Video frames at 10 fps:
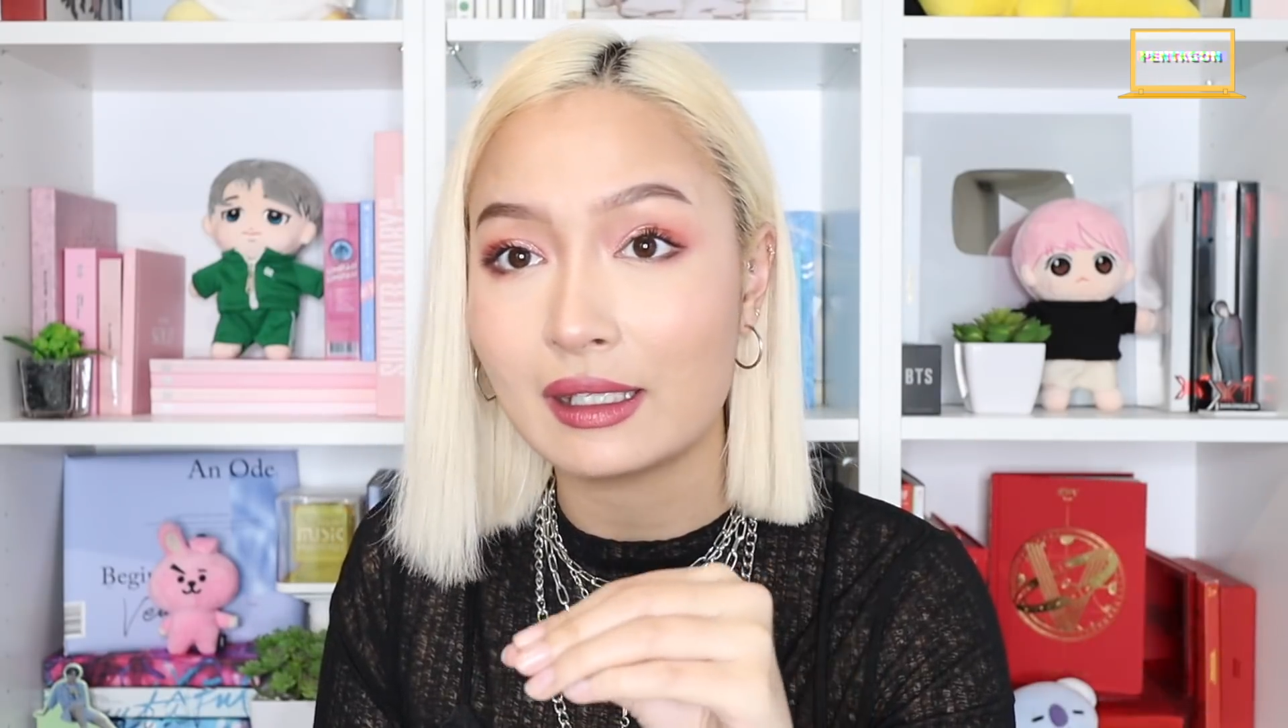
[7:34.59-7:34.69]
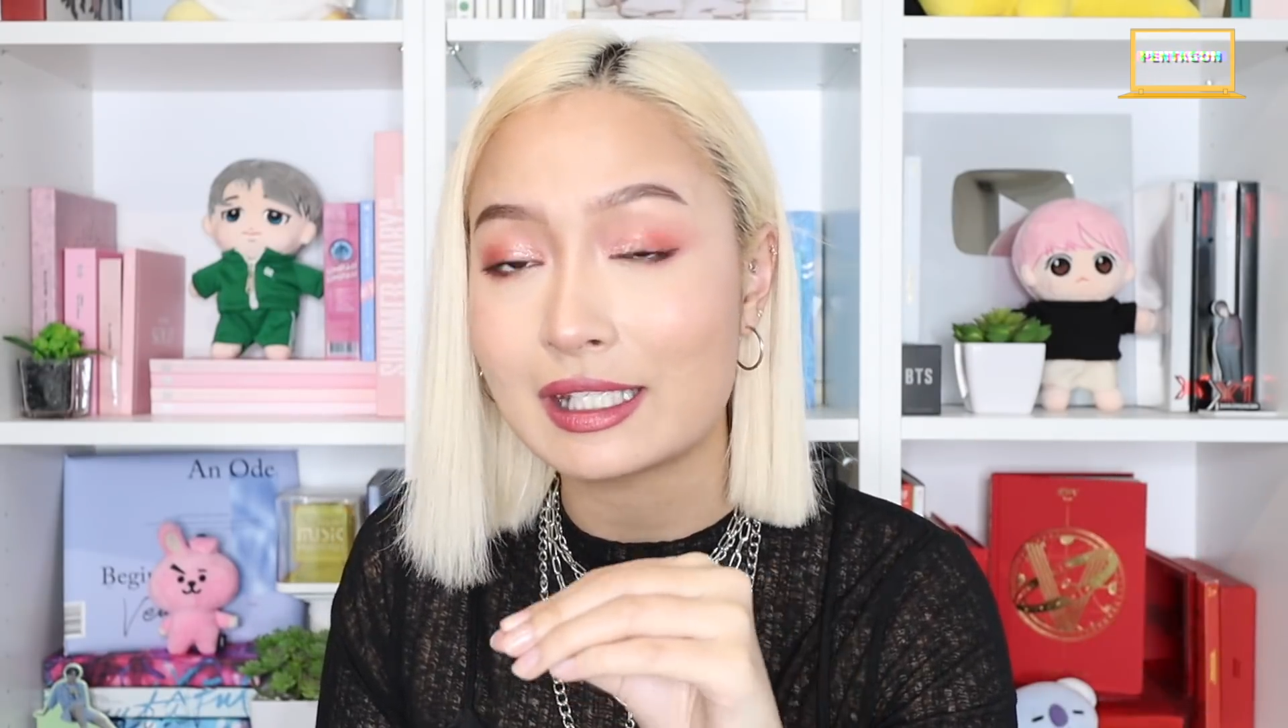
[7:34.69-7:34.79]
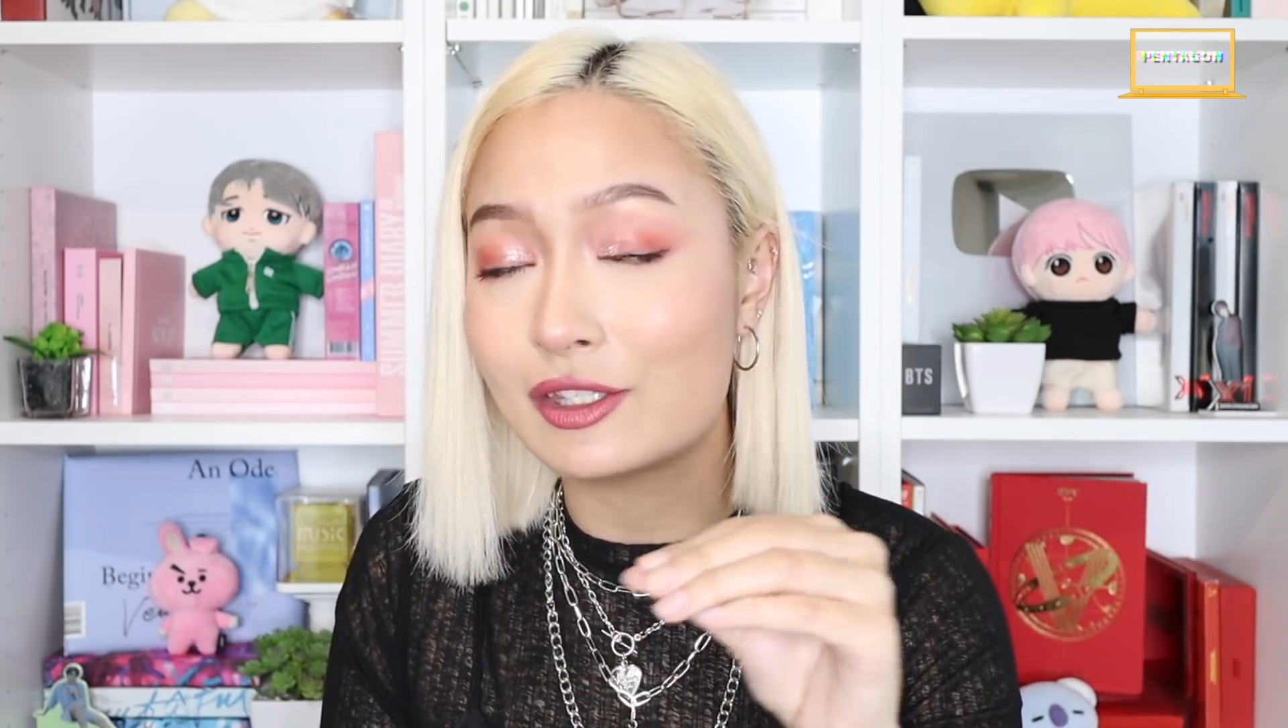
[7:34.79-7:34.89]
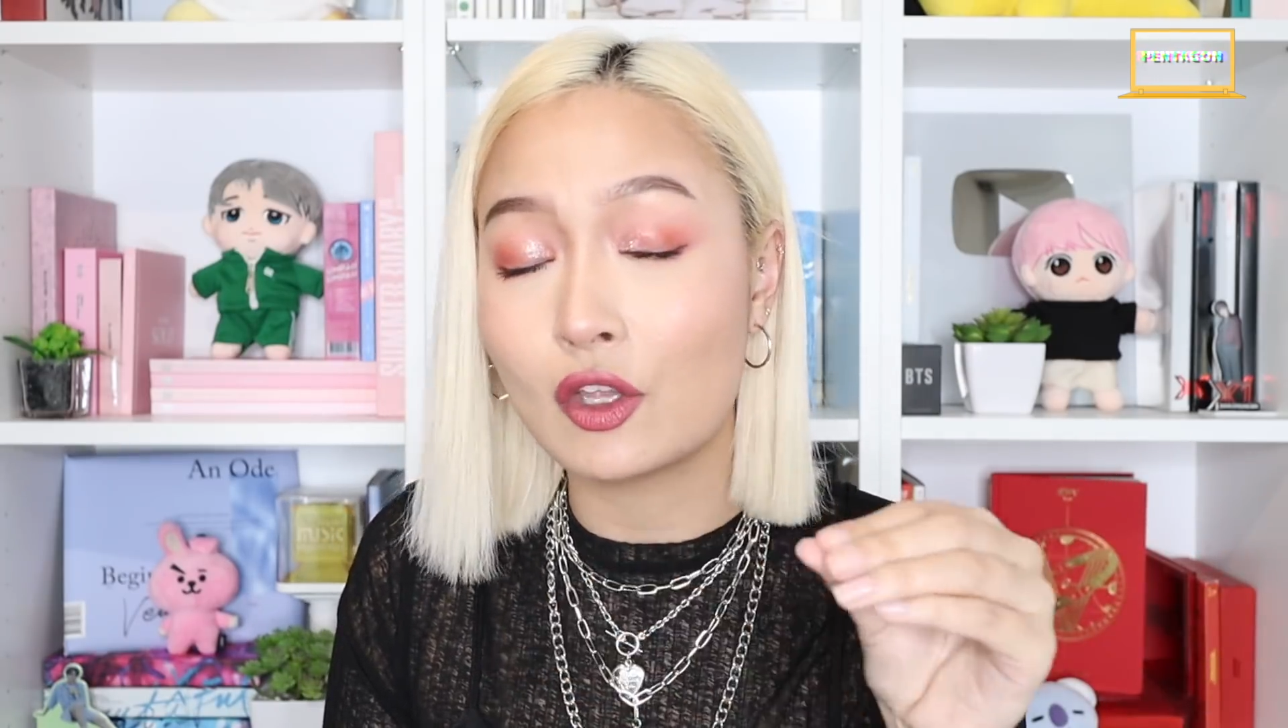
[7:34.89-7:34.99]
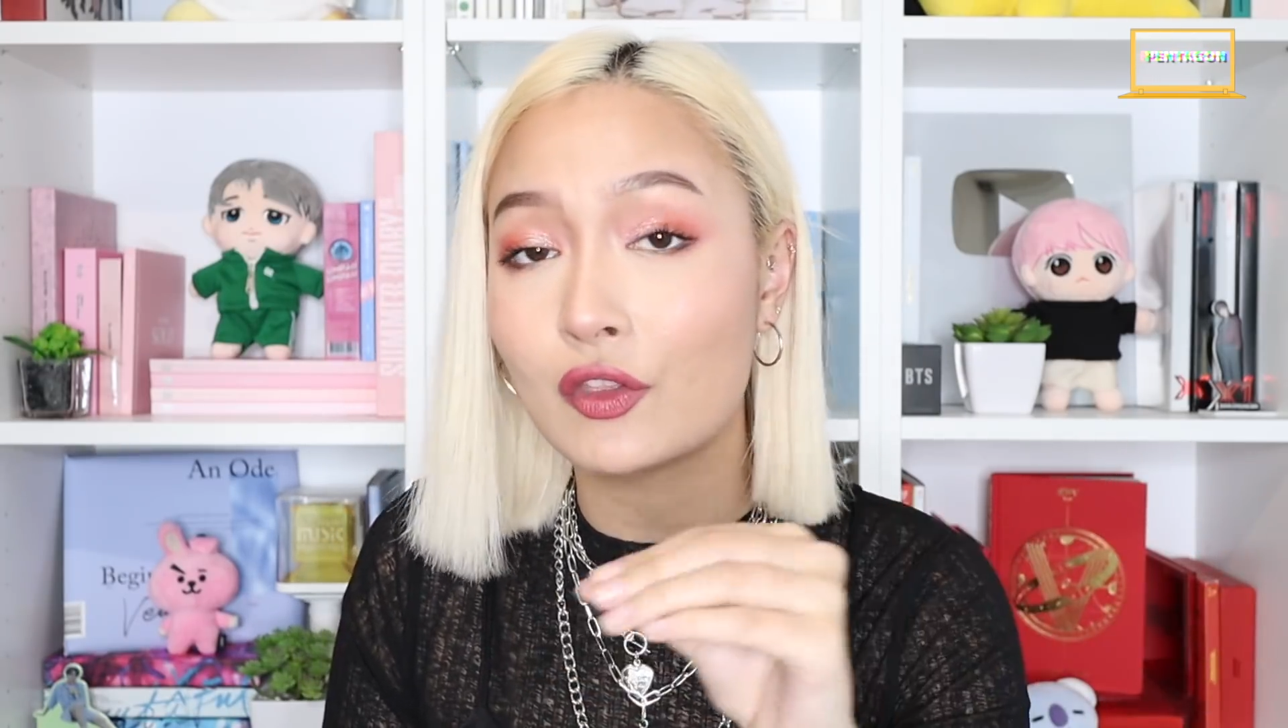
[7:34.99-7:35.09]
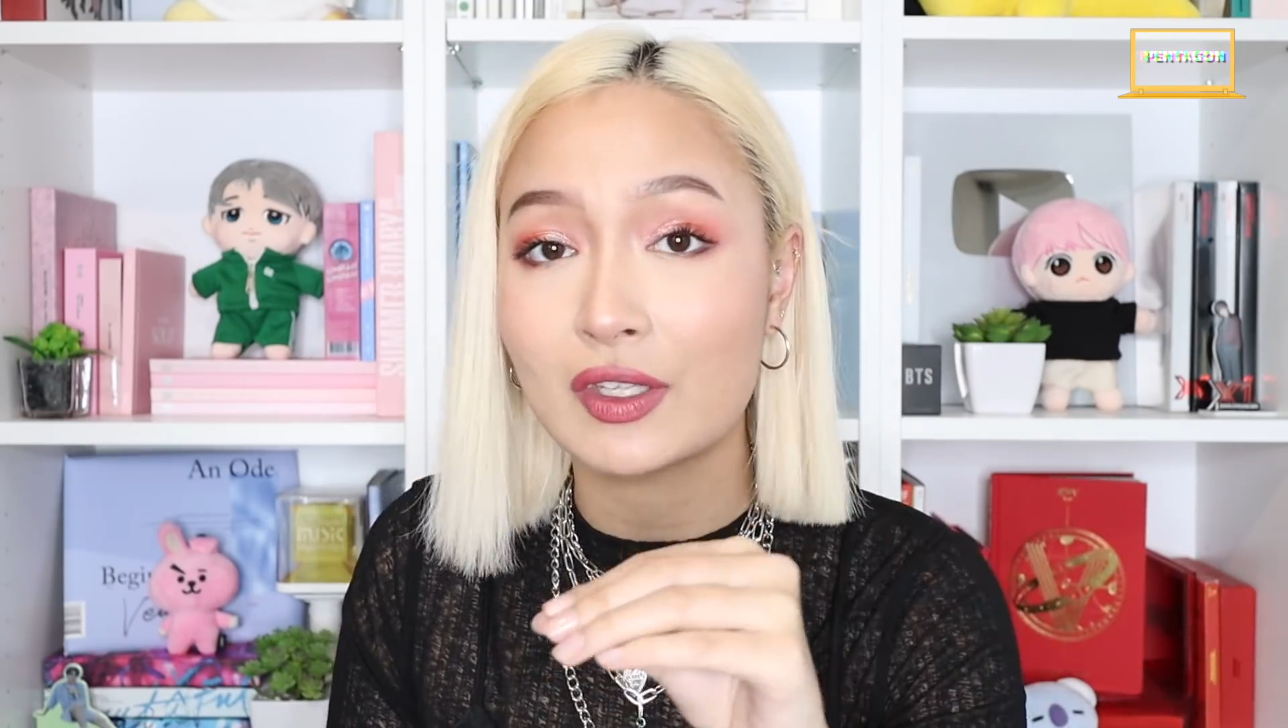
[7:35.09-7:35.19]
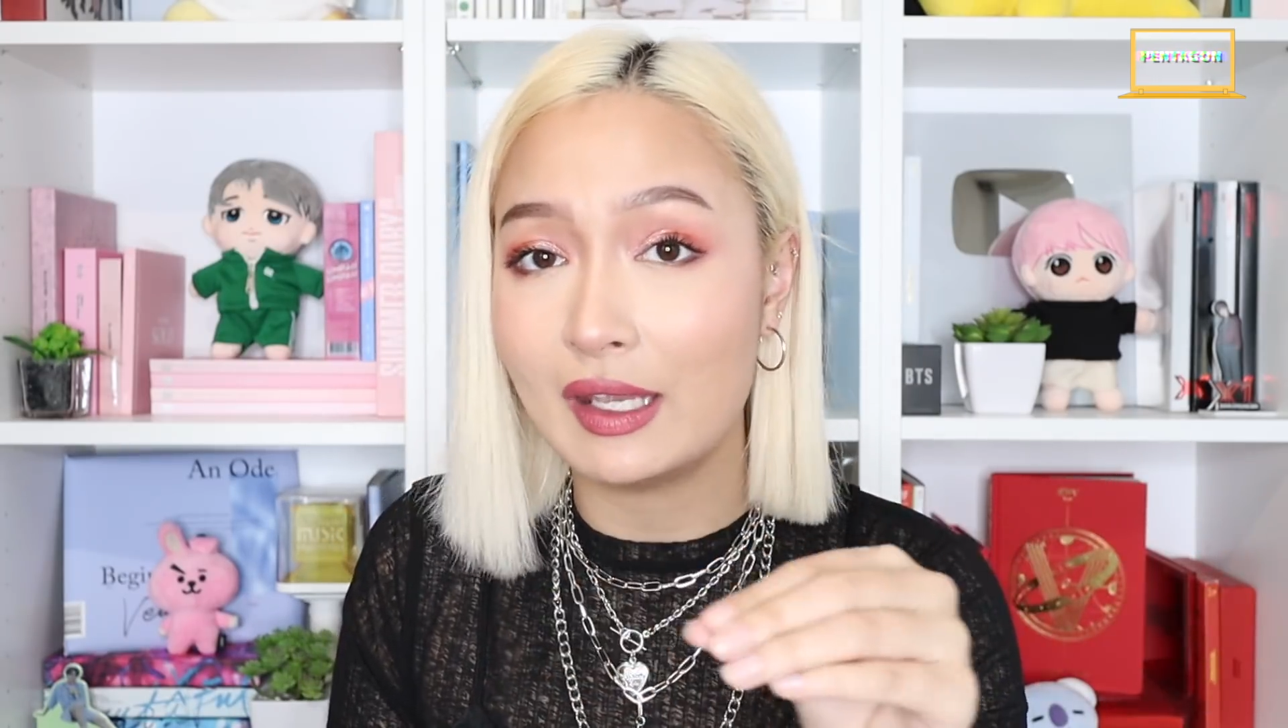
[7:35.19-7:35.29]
it's not the